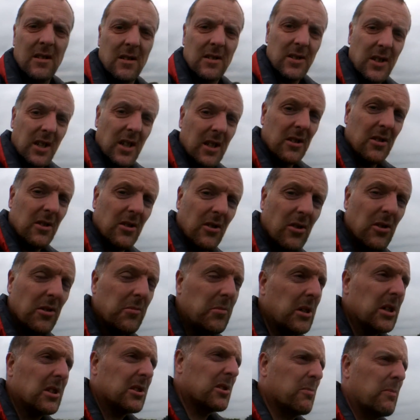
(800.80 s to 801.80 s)
Seeing that
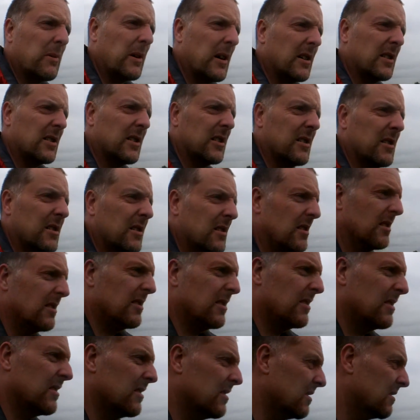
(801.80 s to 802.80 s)
I'm expected,
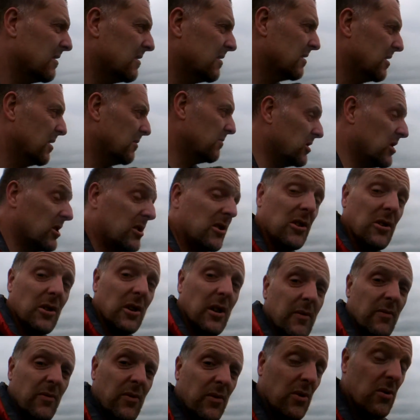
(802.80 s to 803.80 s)
I'm just
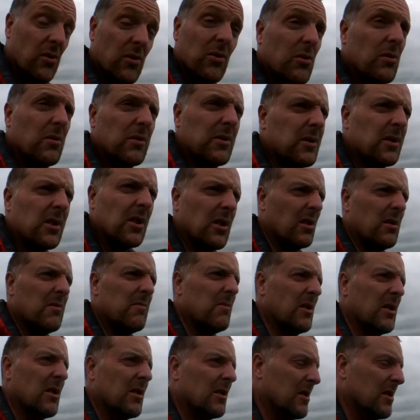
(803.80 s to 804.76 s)
looking for her all the time.